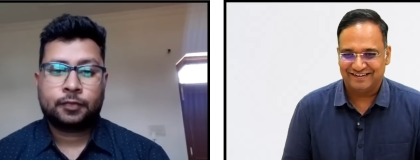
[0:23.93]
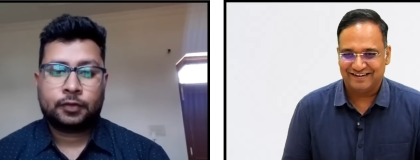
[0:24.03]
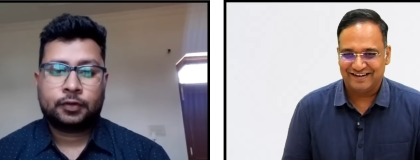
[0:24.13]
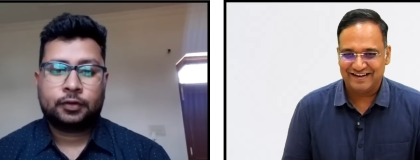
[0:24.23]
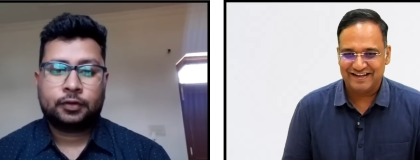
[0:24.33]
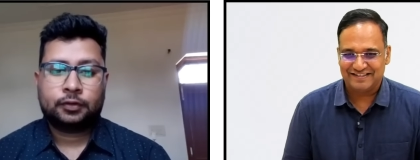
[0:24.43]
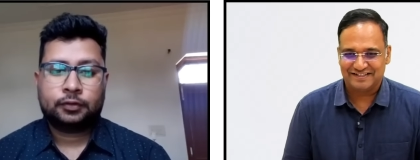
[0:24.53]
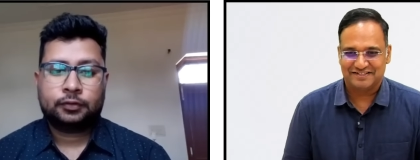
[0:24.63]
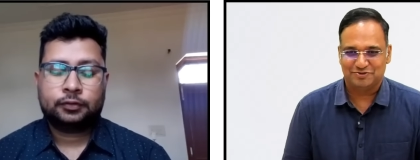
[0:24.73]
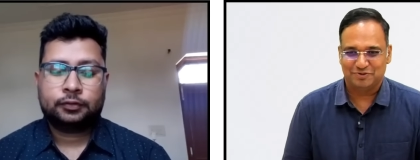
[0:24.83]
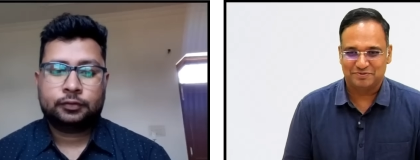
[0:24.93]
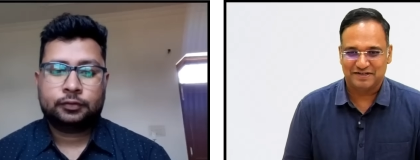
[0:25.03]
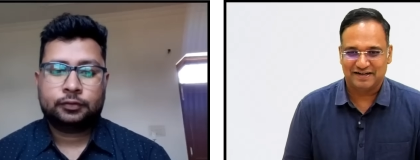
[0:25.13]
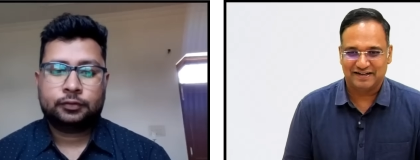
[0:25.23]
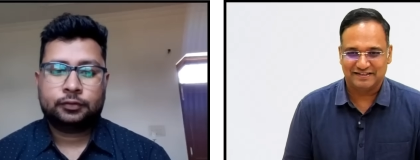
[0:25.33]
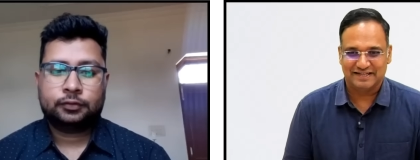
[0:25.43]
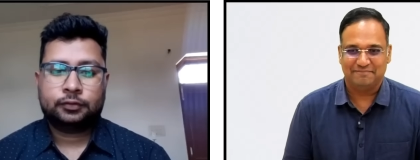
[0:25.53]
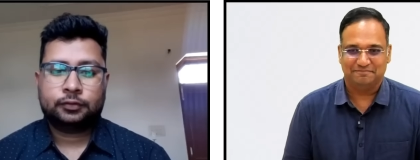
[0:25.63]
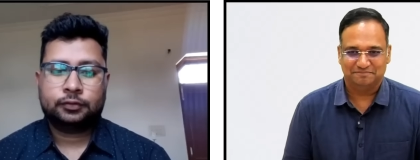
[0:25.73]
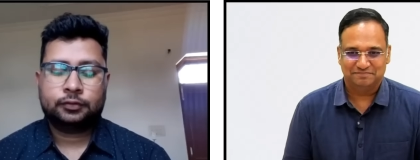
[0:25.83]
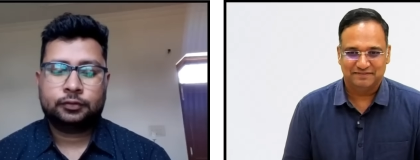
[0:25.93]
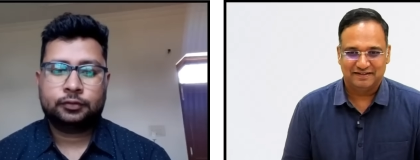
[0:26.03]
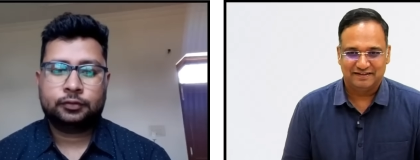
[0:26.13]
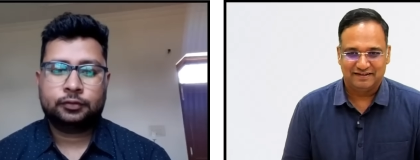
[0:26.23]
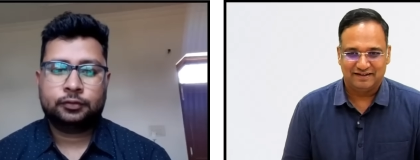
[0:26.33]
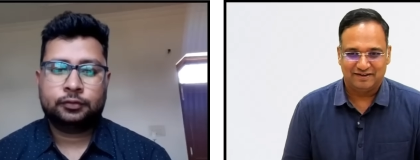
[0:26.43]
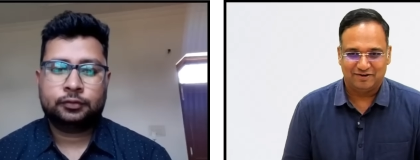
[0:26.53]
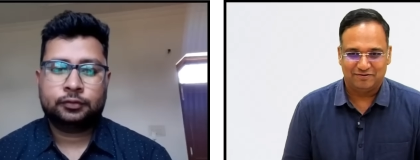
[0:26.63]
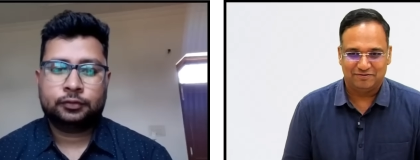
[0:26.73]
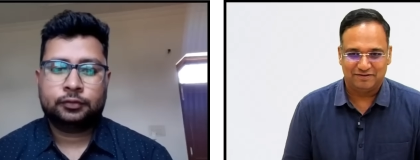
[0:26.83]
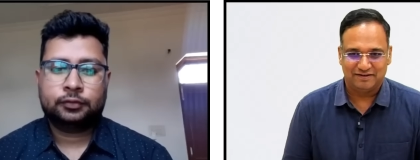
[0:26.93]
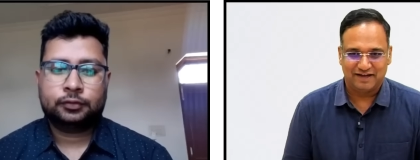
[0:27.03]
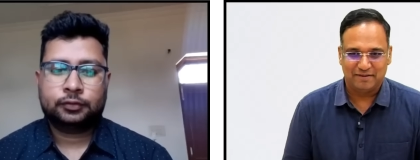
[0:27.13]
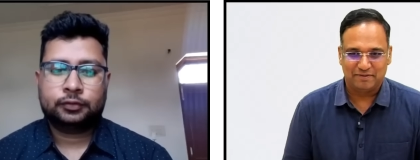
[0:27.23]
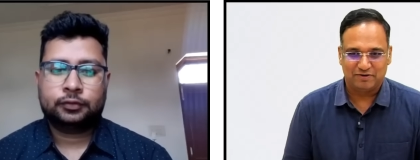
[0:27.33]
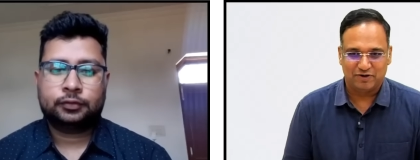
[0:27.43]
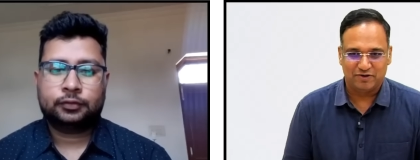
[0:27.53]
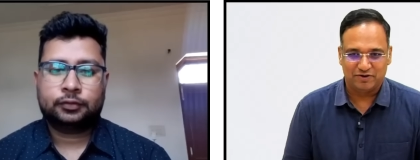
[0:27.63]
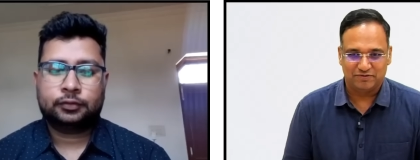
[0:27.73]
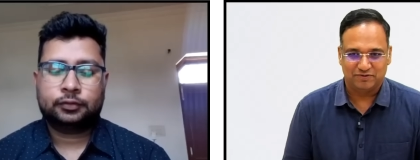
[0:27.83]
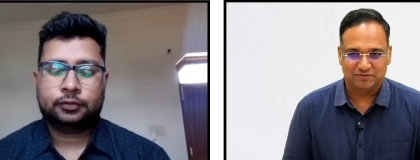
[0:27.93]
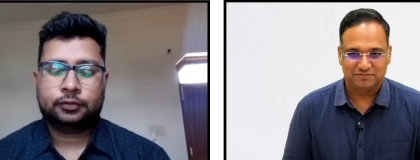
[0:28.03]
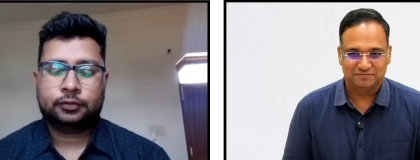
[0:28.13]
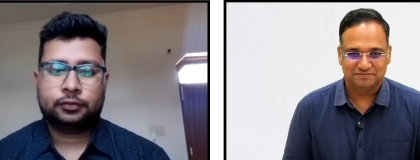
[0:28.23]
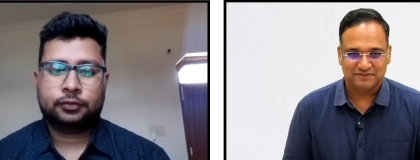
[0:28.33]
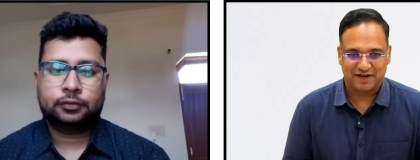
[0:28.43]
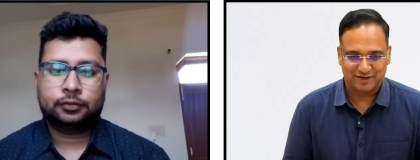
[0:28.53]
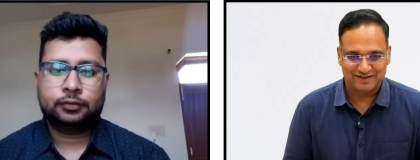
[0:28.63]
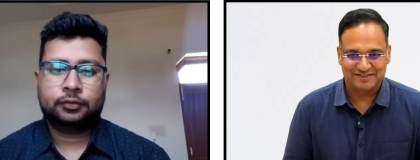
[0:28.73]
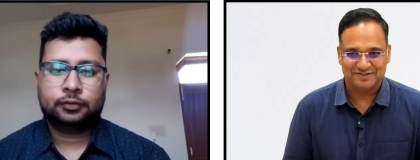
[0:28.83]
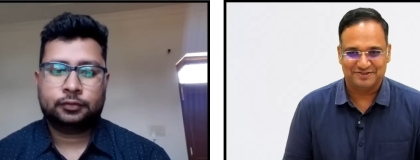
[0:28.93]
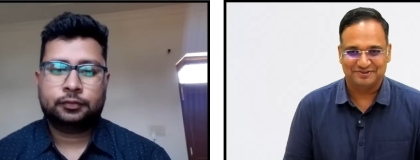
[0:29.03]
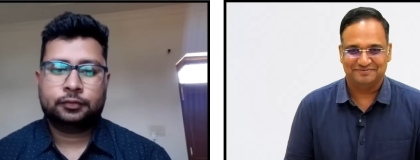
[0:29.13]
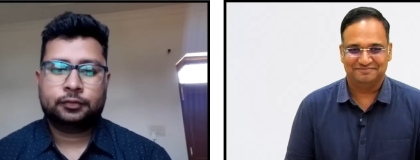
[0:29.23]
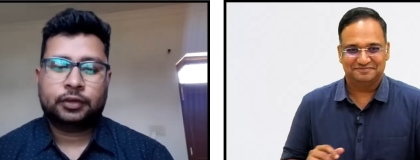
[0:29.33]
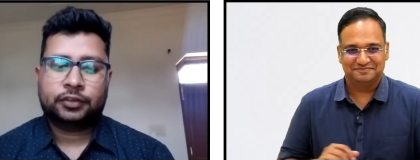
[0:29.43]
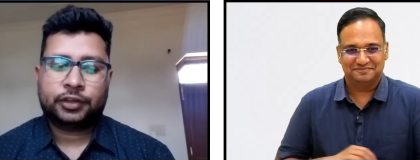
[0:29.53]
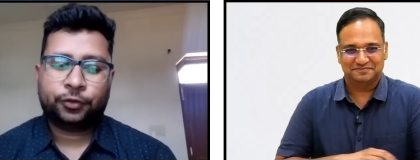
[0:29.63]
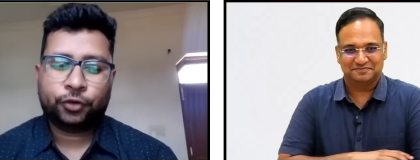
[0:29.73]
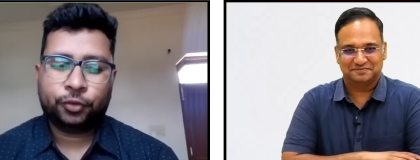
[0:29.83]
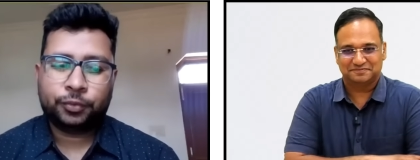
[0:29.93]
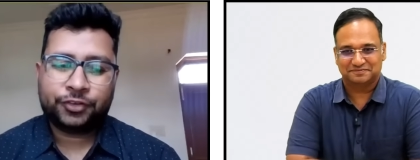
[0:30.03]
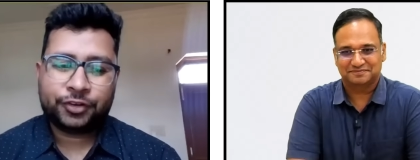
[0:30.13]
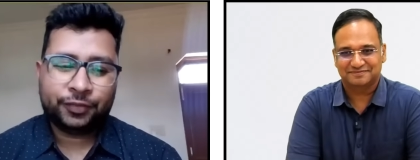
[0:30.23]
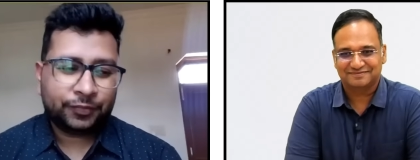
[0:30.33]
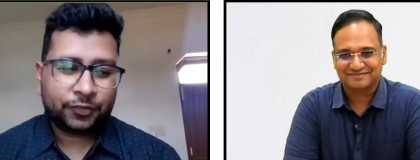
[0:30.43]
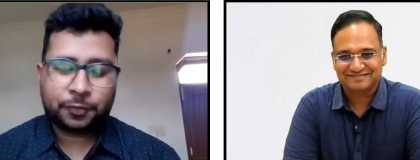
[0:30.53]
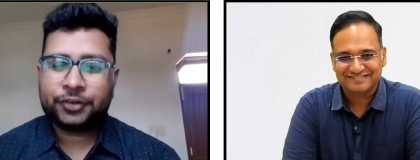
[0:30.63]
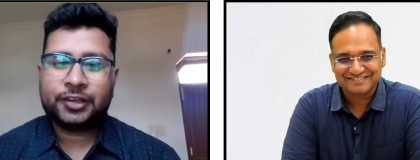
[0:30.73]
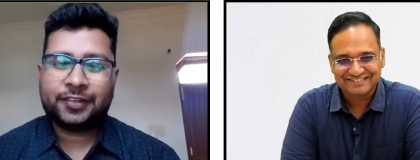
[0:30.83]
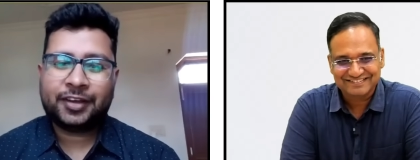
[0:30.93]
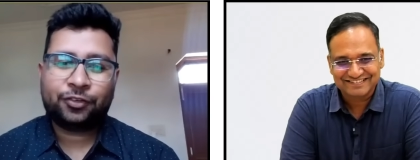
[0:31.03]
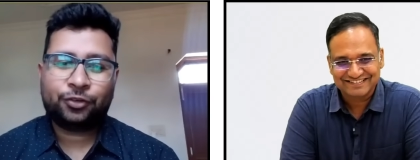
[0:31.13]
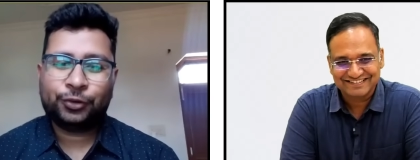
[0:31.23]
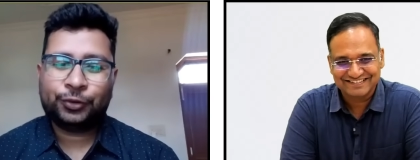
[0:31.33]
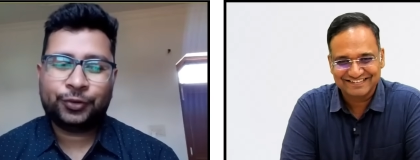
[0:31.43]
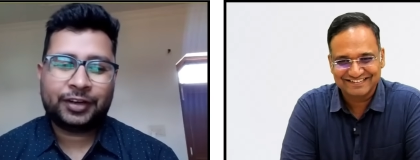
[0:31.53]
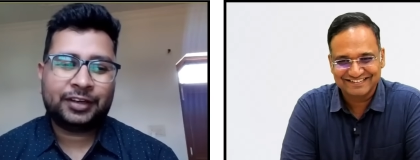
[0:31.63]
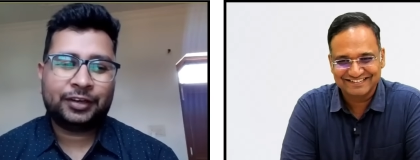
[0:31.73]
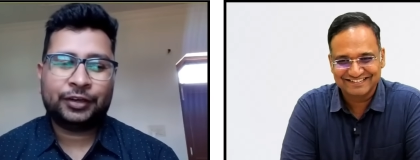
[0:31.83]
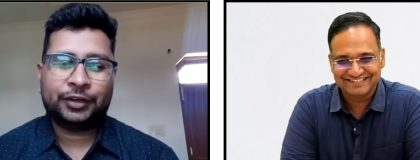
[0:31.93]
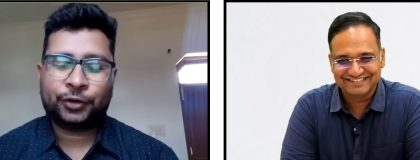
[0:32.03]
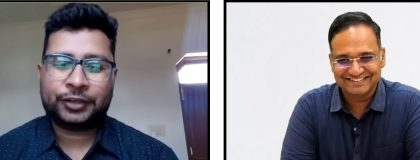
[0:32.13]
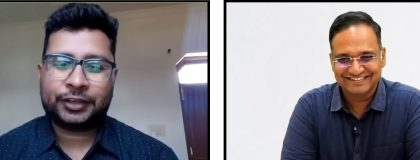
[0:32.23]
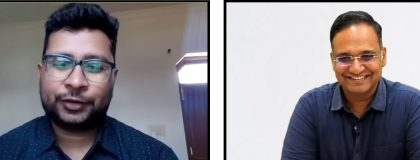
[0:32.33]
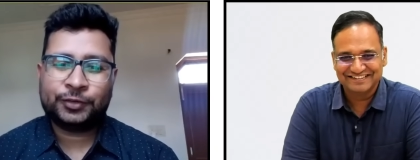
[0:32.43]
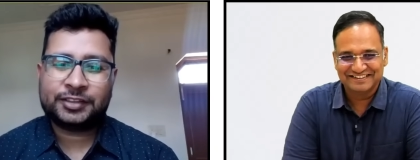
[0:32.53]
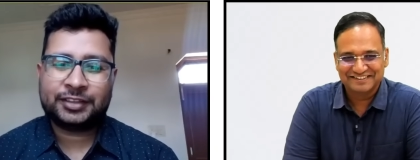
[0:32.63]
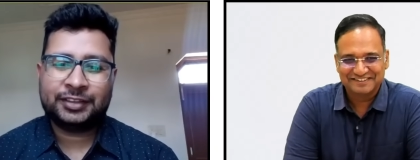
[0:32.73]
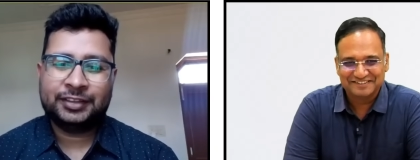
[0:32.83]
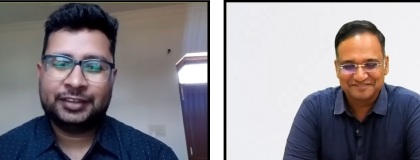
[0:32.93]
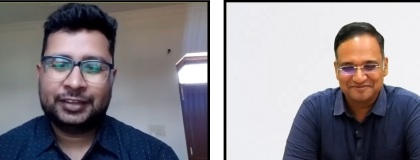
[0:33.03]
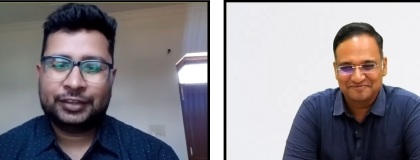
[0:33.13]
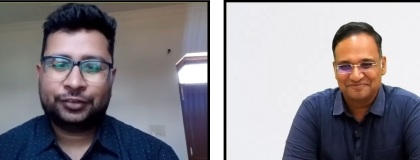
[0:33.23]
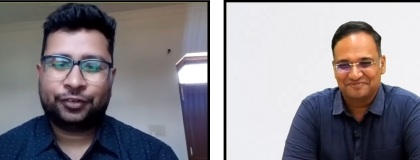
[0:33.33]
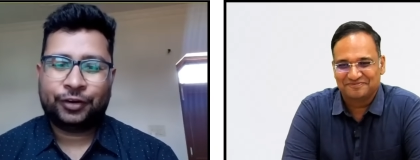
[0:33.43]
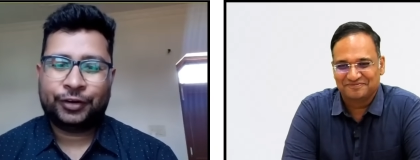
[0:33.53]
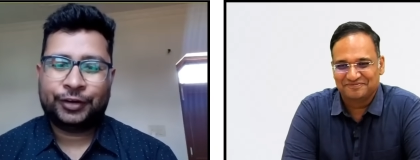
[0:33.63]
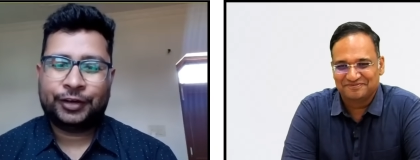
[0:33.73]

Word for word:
Speaker 1: in INI-SS super specialty exam of April 2024. Congratulations to you.
Speaker 2: Thank you so much, sir. Special thanks to you and Dr. Arun, sir, for